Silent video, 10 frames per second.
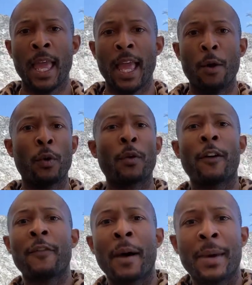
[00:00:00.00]
And what do I
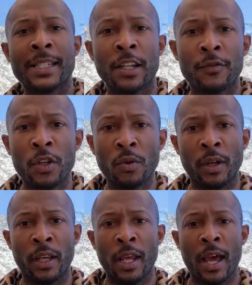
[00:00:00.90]
find myself
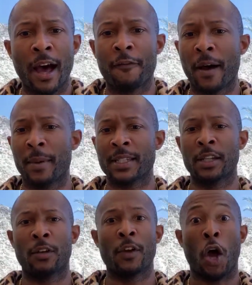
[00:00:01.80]
doing? I find
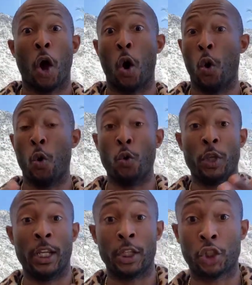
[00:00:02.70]
myself
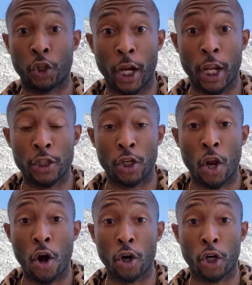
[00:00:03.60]
holding trades
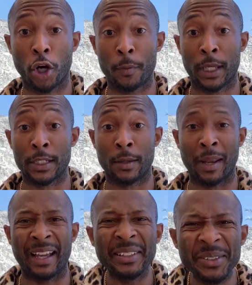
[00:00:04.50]
longer because I'm
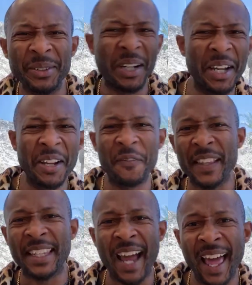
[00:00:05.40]
like, ooh,
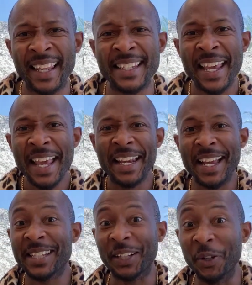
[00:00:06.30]
$150.
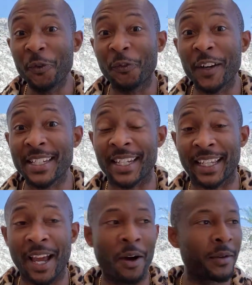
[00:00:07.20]
That's cute for his
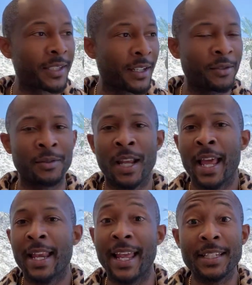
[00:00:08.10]
account. Salute.
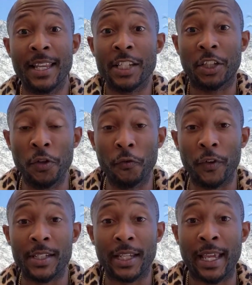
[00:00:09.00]
That's cute for
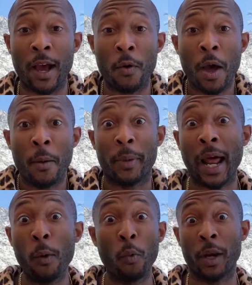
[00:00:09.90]
his account, but
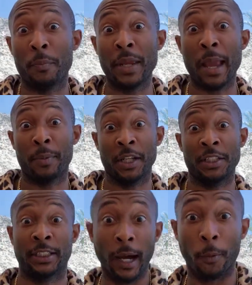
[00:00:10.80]
I want to be able to
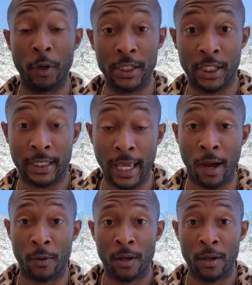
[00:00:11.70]
double his account.